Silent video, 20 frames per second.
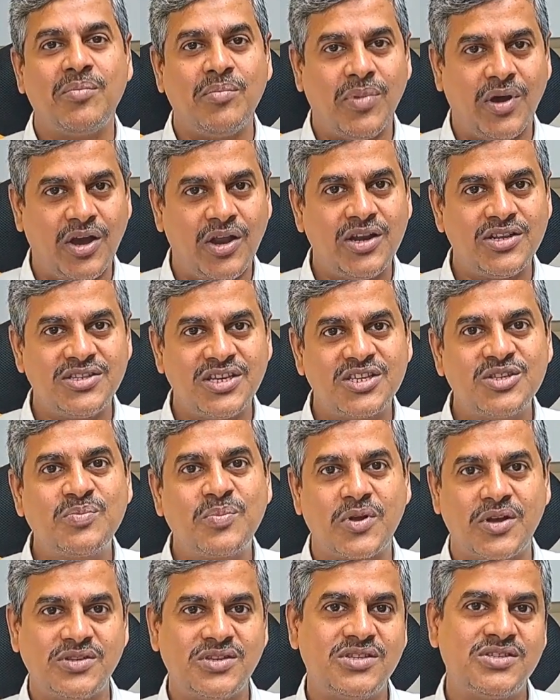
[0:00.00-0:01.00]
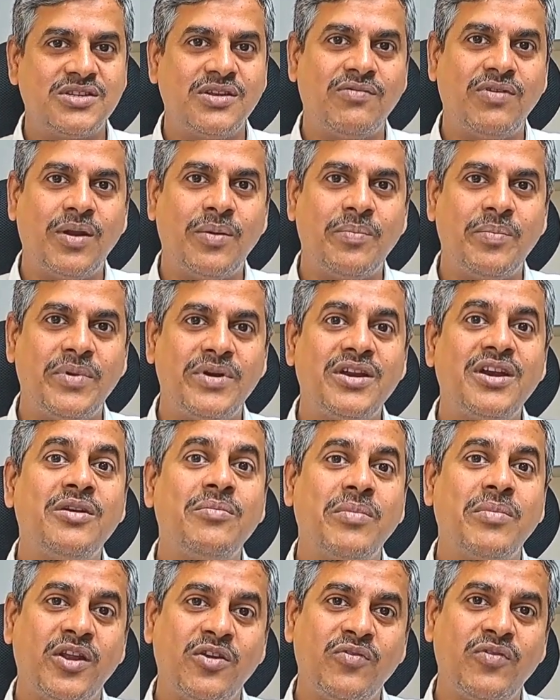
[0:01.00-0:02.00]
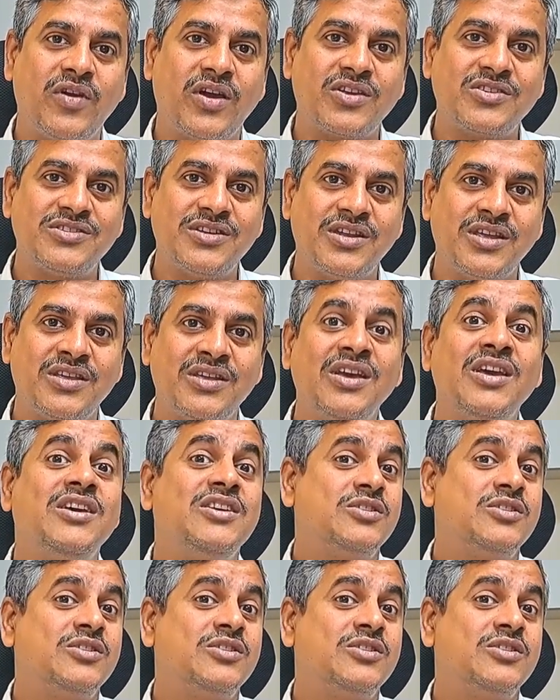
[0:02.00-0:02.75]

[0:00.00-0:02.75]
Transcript: biologics process development and manufacturing,